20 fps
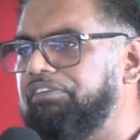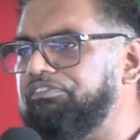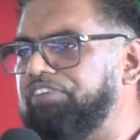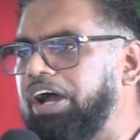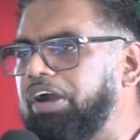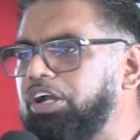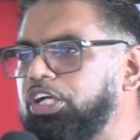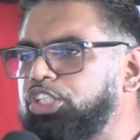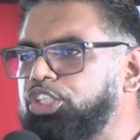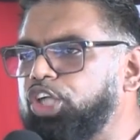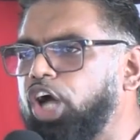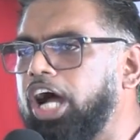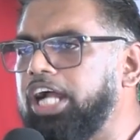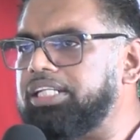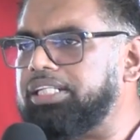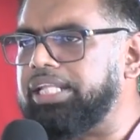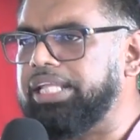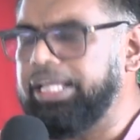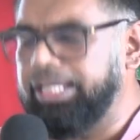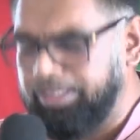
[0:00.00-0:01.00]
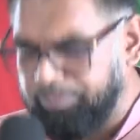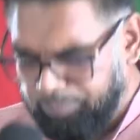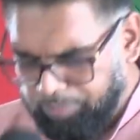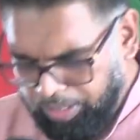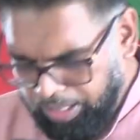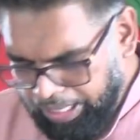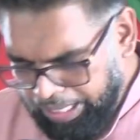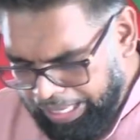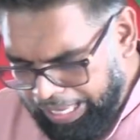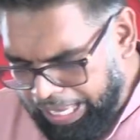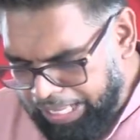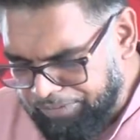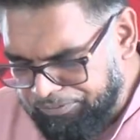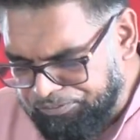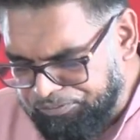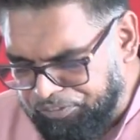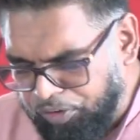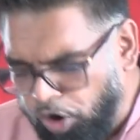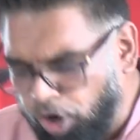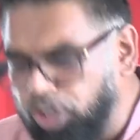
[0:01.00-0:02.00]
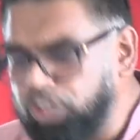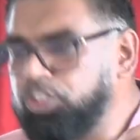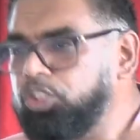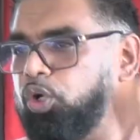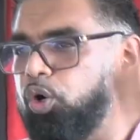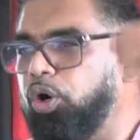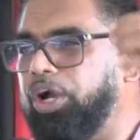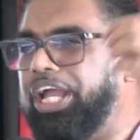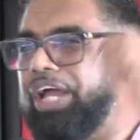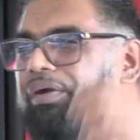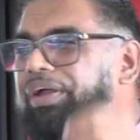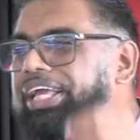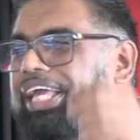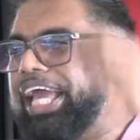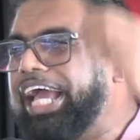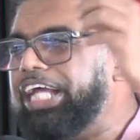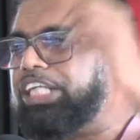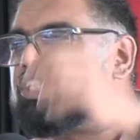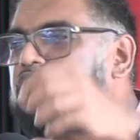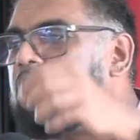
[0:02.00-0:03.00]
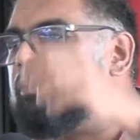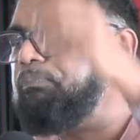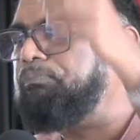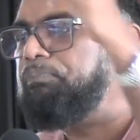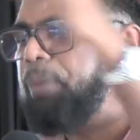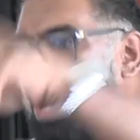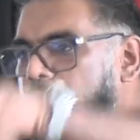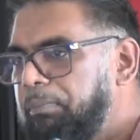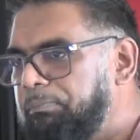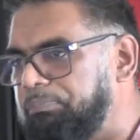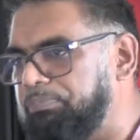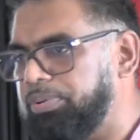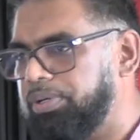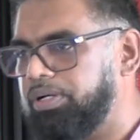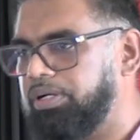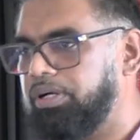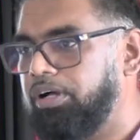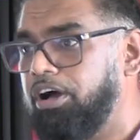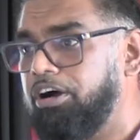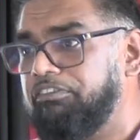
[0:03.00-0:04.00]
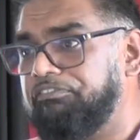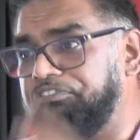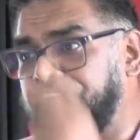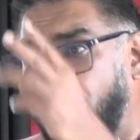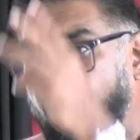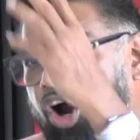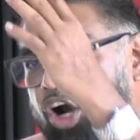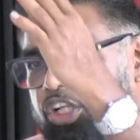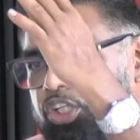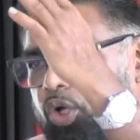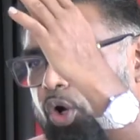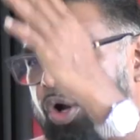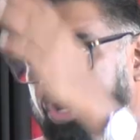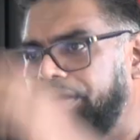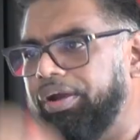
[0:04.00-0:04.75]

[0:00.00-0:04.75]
very shortly in 4 new irrigation pumps. 4 new